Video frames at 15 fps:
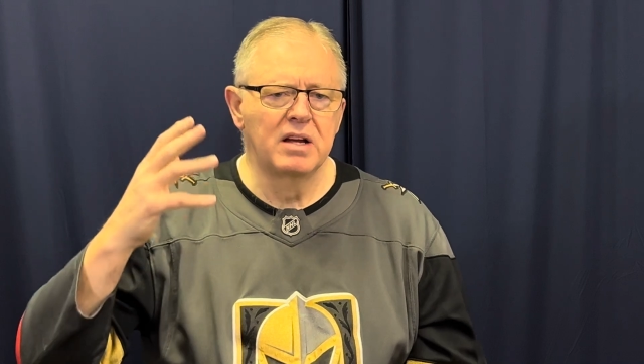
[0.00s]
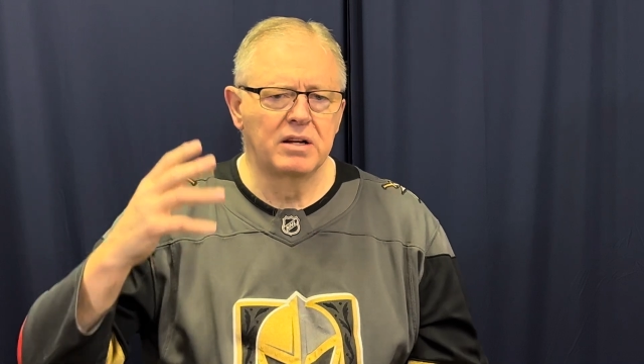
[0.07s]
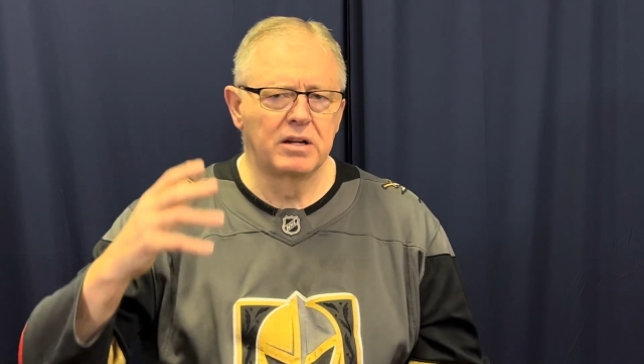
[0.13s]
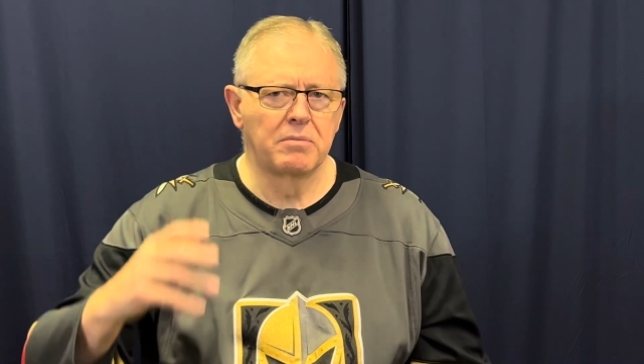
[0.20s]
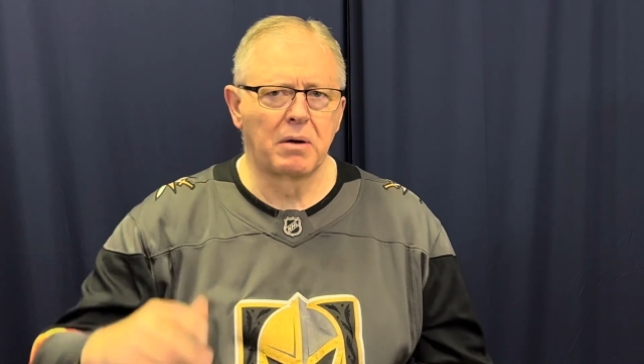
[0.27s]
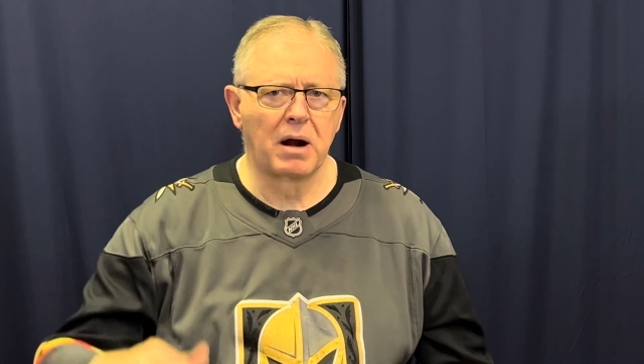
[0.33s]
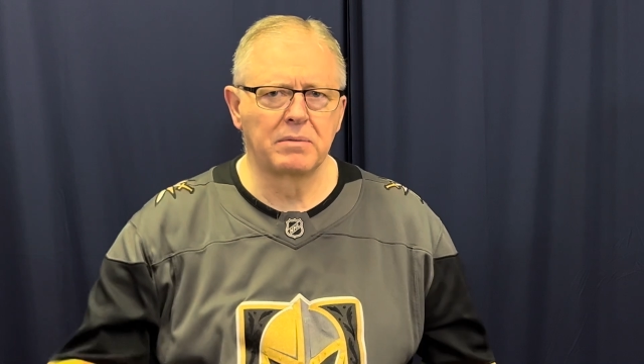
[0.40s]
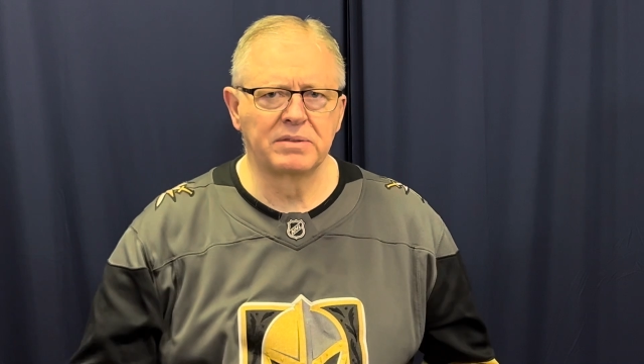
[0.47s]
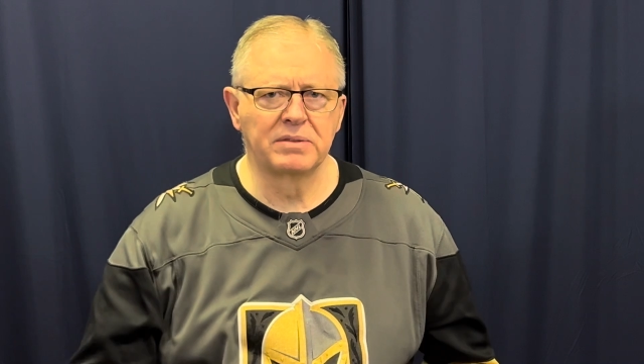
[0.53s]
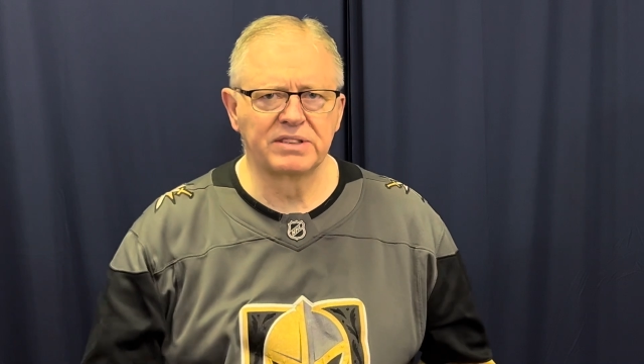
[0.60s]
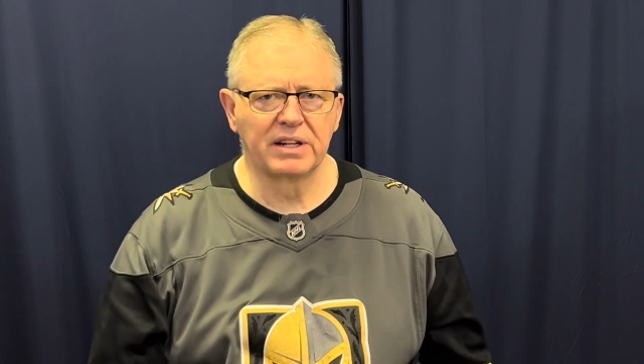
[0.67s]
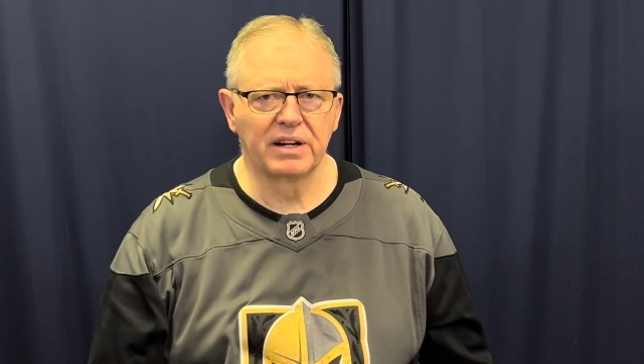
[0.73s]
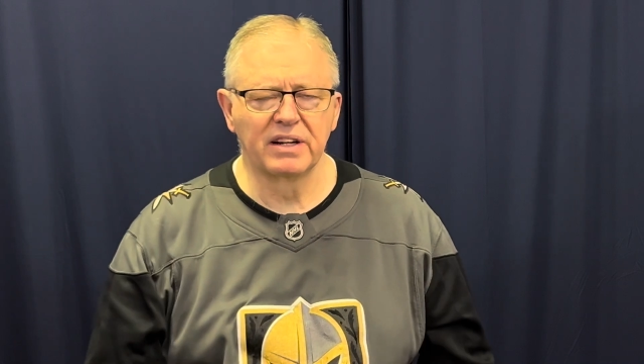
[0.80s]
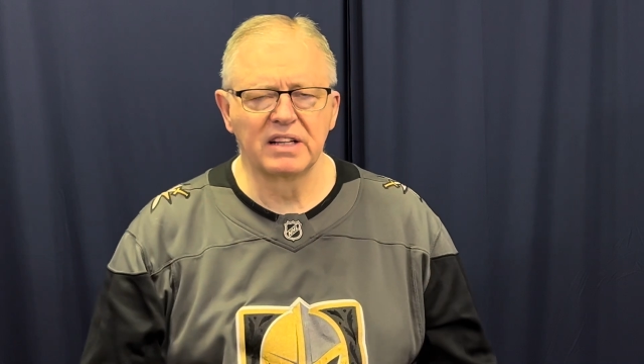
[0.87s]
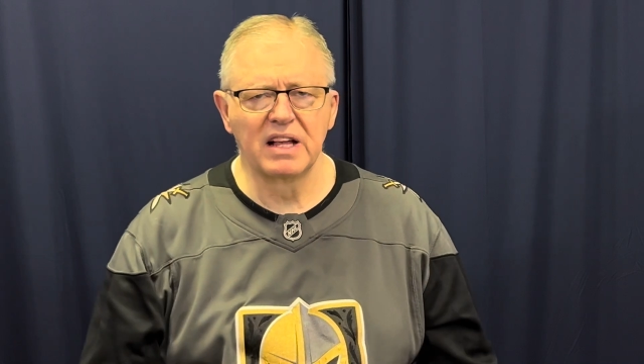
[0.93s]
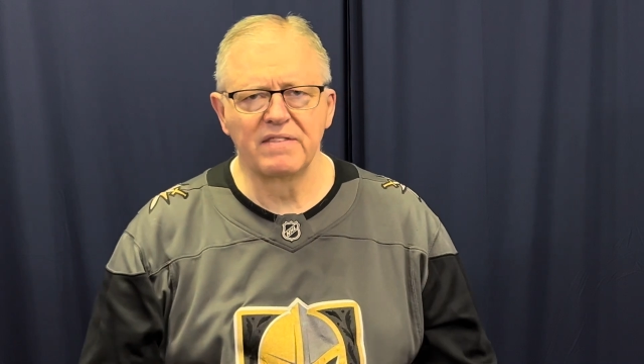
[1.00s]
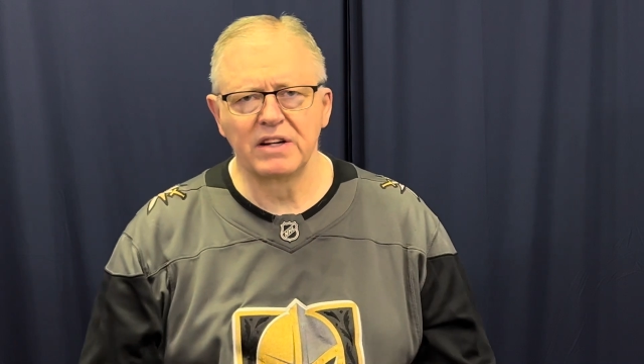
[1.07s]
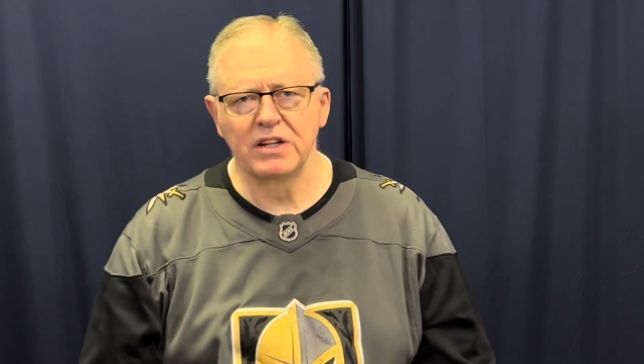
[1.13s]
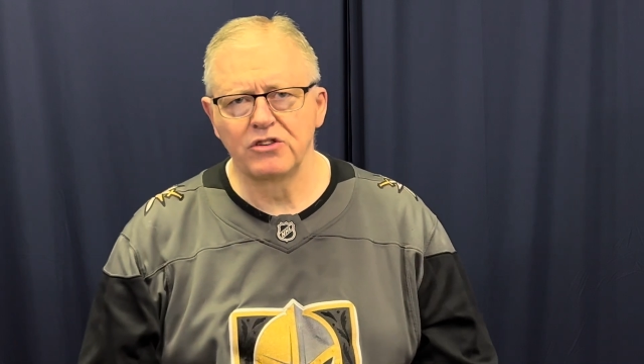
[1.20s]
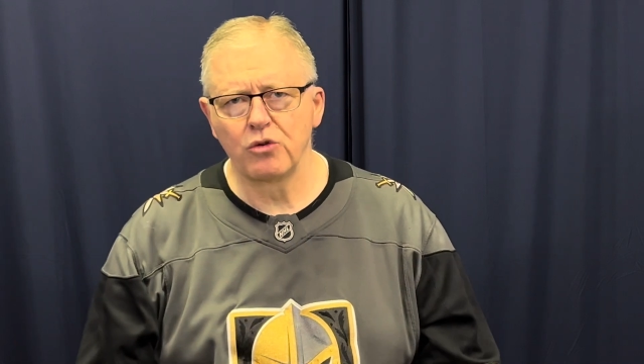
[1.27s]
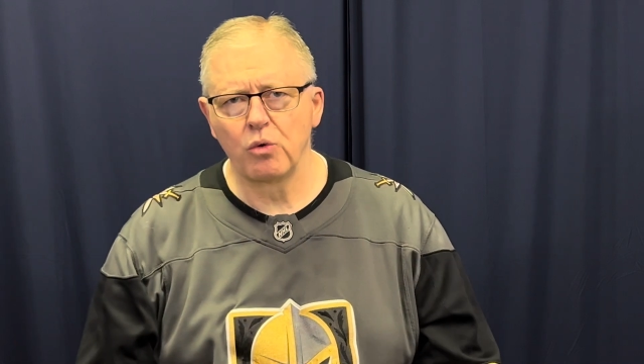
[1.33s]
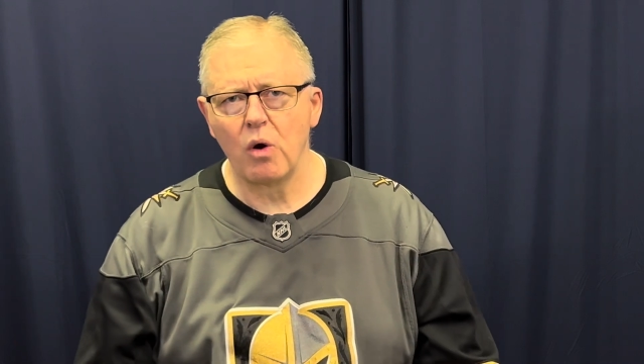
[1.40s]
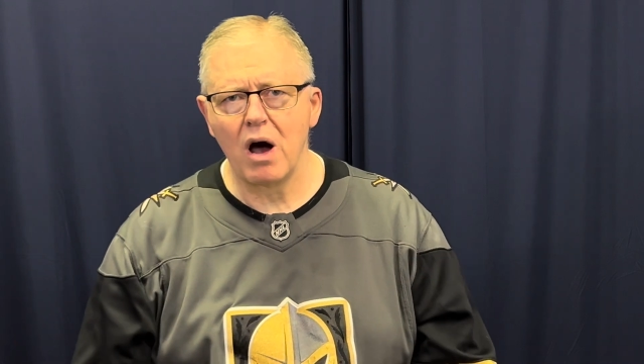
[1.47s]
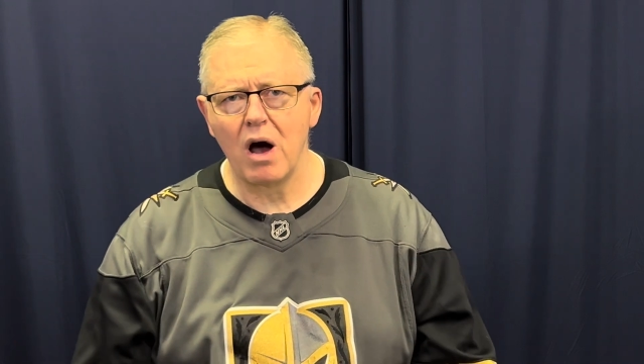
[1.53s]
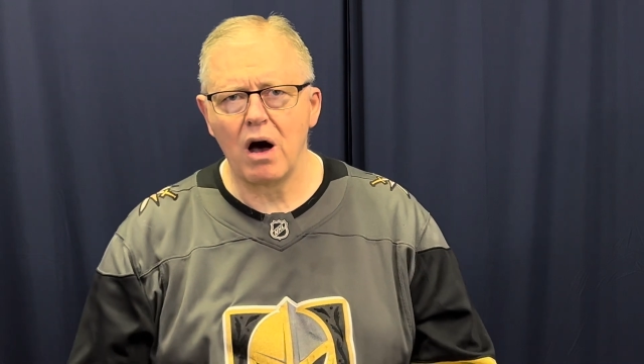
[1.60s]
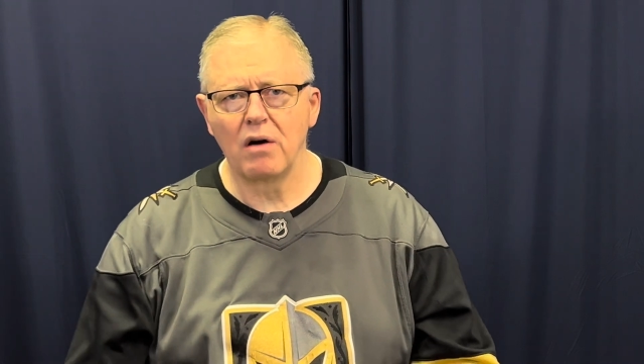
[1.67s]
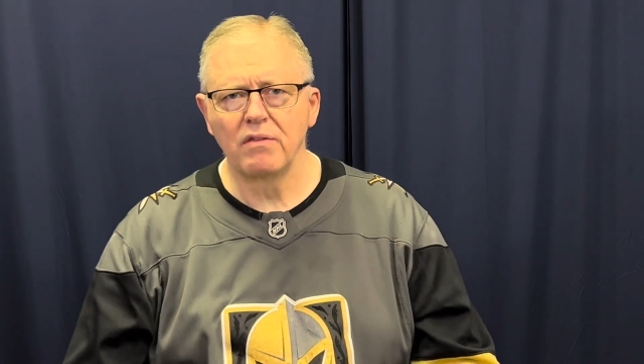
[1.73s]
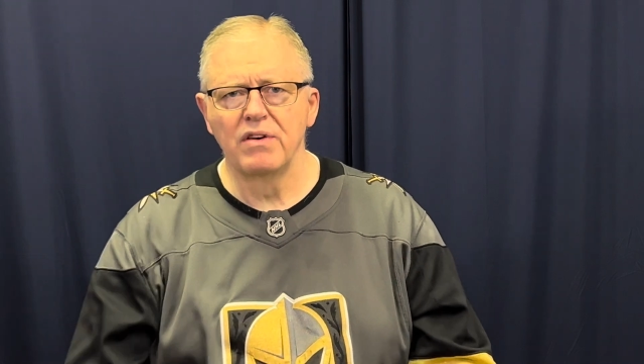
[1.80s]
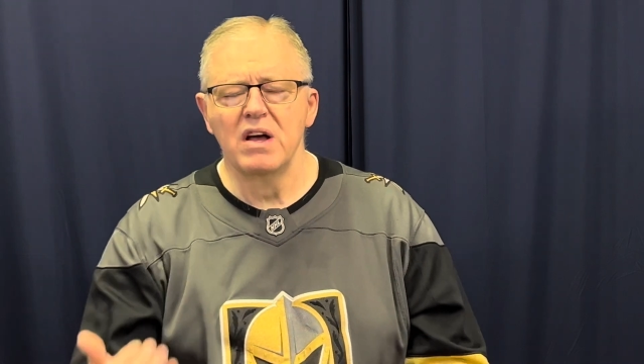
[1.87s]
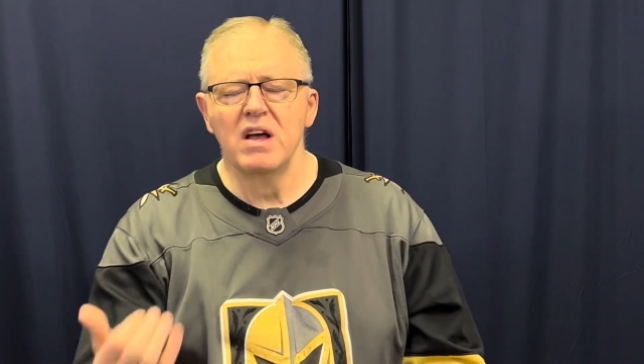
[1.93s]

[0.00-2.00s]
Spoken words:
Brodmann's area 11 and 12,